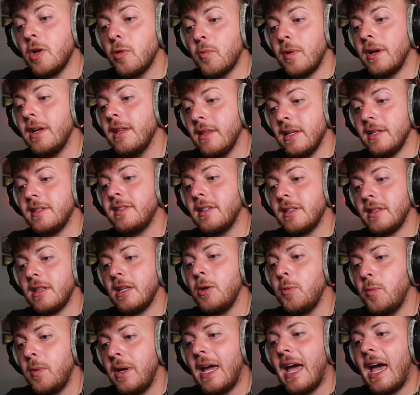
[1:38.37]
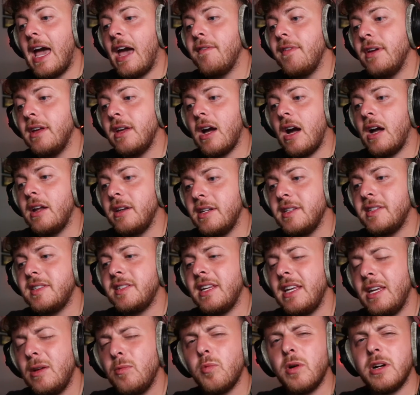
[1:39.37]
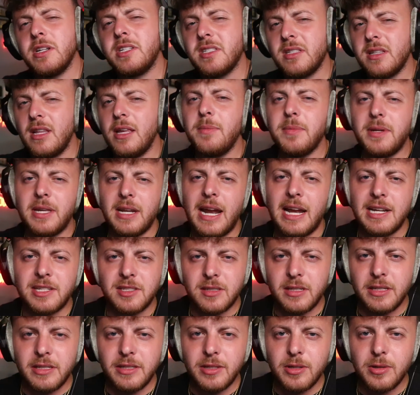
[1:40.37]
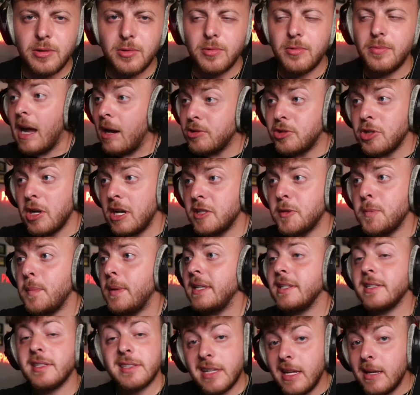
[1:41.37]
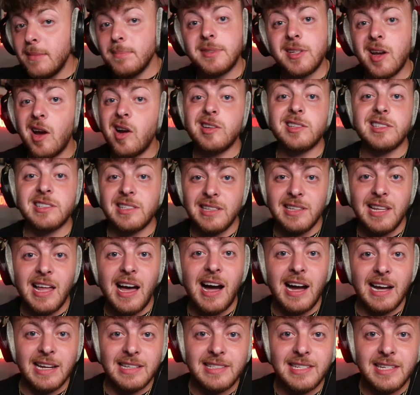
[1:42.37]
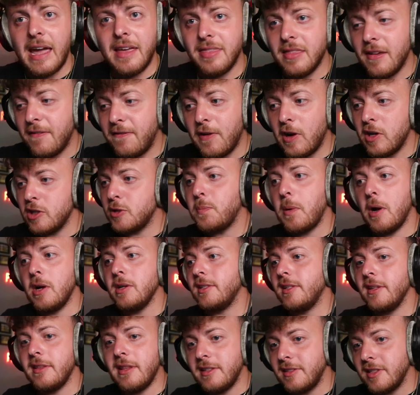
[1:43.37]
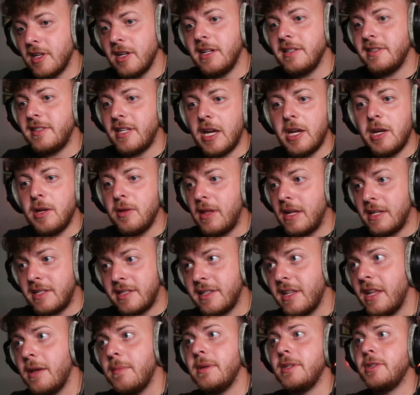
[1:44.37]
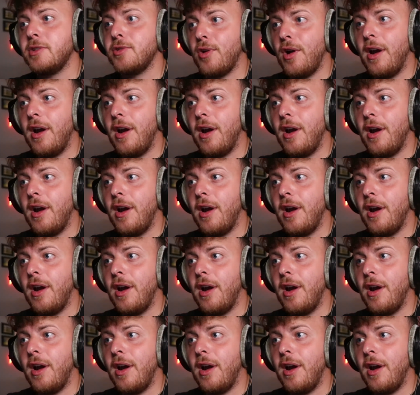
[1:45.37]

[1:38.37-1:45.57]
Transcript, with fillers: So realistically, we haven't gotten to see what Slim can actually do. Now, trust me, Slim talks a lot. And the first person that's going to tell you that Slim is